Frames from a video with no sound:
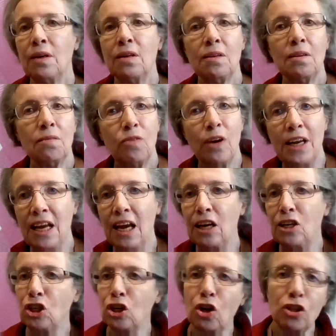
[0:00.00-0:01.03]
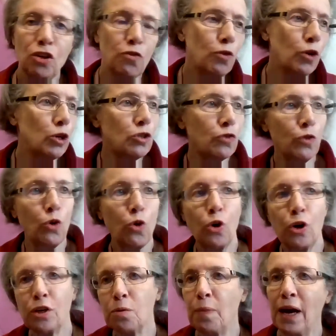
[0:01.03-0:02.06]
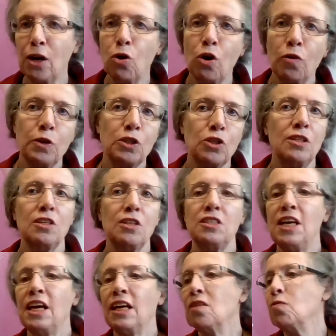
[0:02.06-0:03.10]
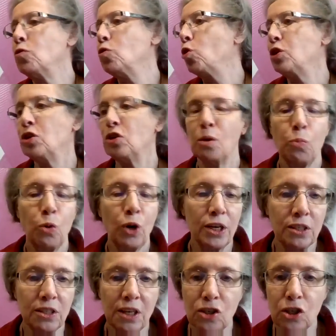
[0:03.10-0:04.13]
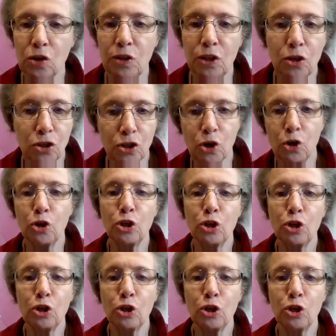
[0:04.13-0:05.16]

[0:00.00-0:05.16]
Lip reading: radiation on the first floor to my office on the second floor to the breast center and the surgeons on